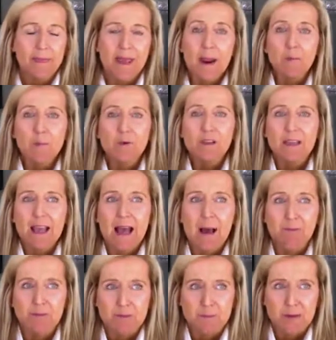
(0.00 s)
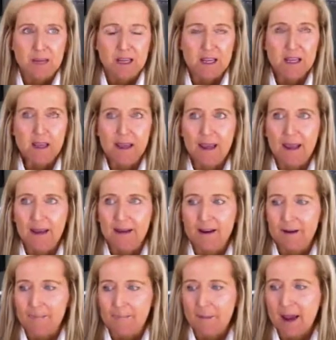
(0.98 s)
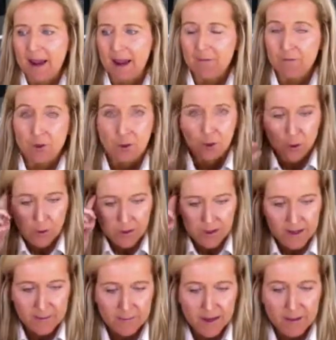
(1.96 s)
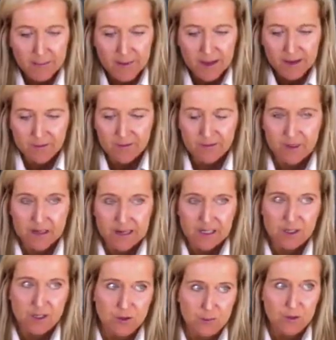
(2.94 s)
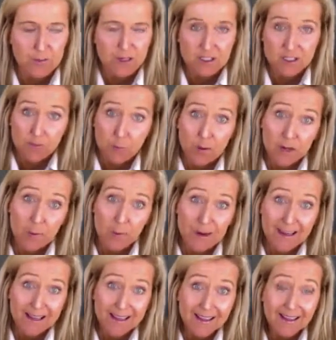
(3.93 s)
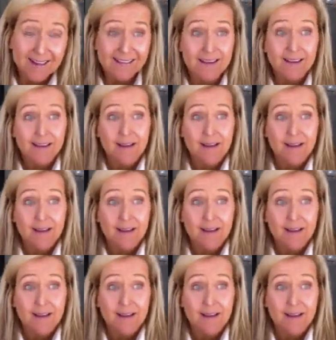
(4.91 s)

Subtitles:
that really helped me. And I have a goal in my mind for the next 3 months of what I want to hit.